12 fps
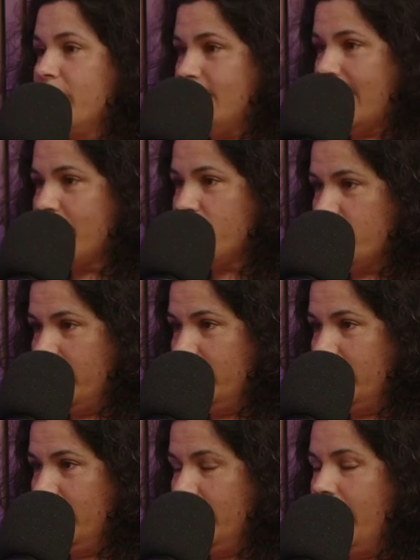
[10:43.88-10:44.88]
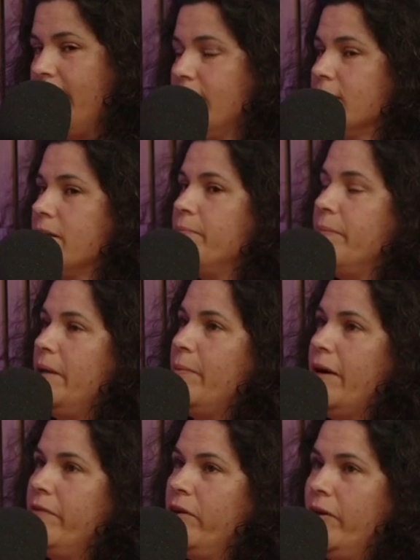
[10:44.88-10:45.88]
perception. And I think some people
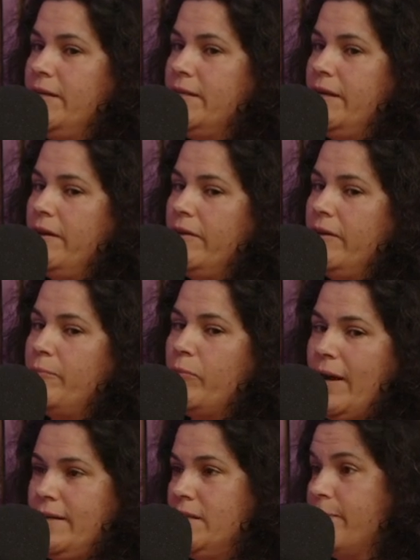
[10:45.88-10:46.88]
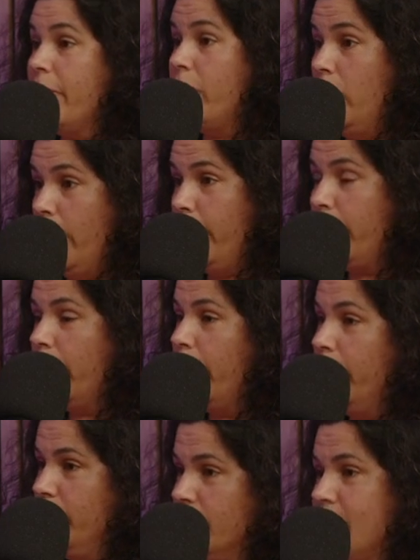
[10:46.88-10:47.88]
have an idea that brand is about the
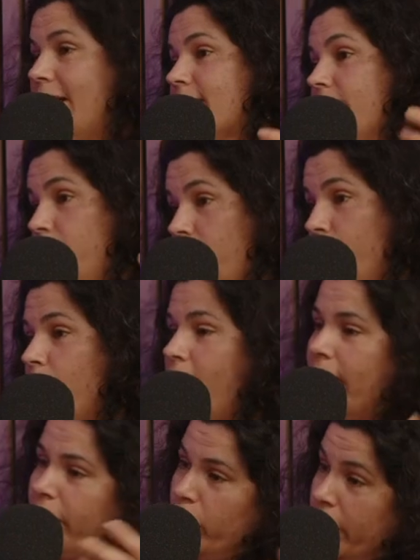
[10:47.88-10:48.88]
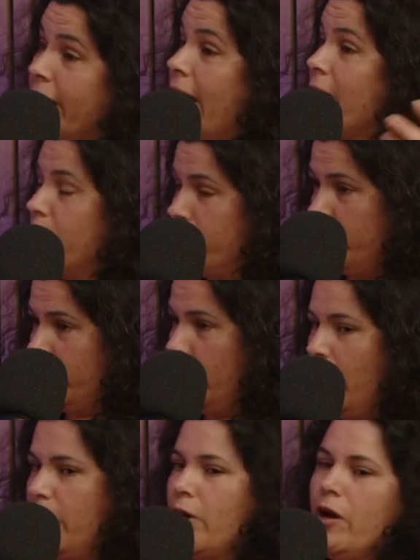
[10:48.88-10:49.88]
logo. So yes, I've got a brand, I've got a name, I've got a
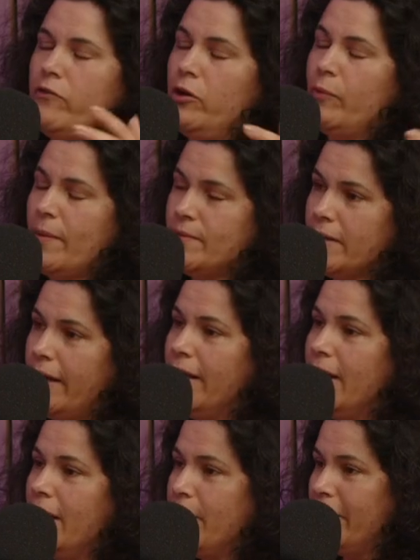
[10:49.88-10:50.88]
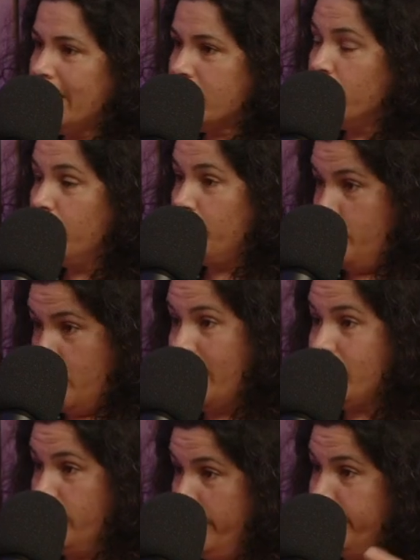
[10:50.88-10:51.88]
logo, I've got a website, but that's not
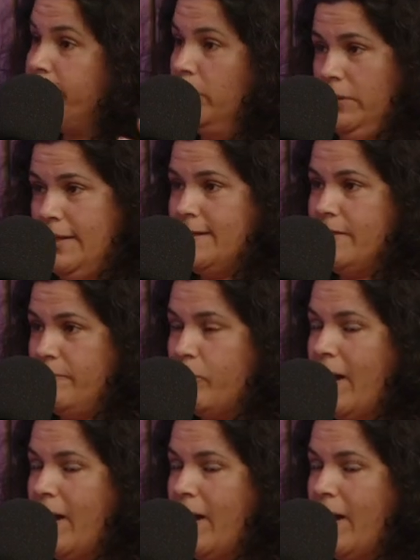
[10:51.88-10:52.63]
the fullness of